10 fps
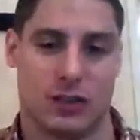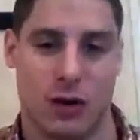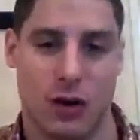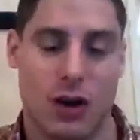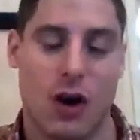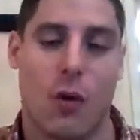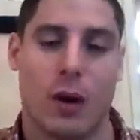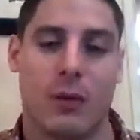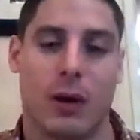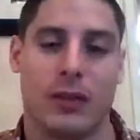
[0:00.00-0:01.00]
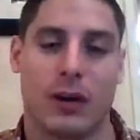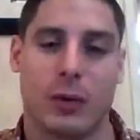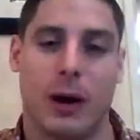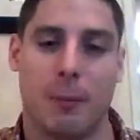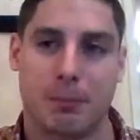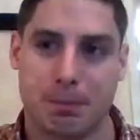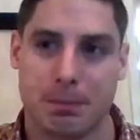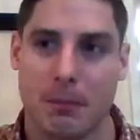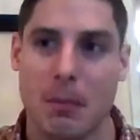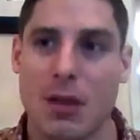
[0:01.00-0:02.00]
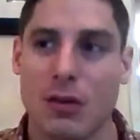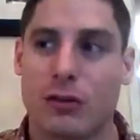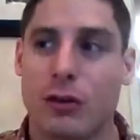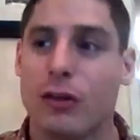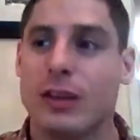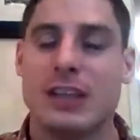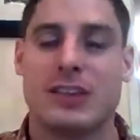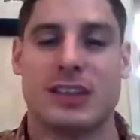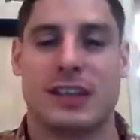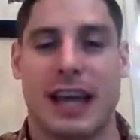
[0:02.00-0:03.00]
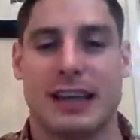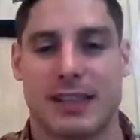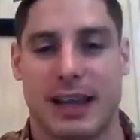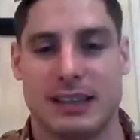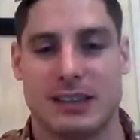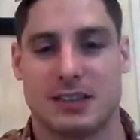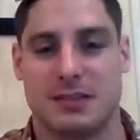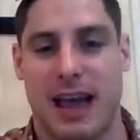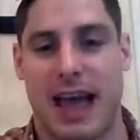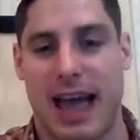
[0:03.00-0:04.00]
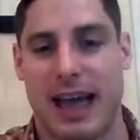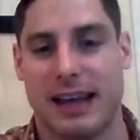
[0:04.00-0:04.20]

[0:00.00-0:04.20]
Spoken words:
So we wondered, well, do these guidelines fit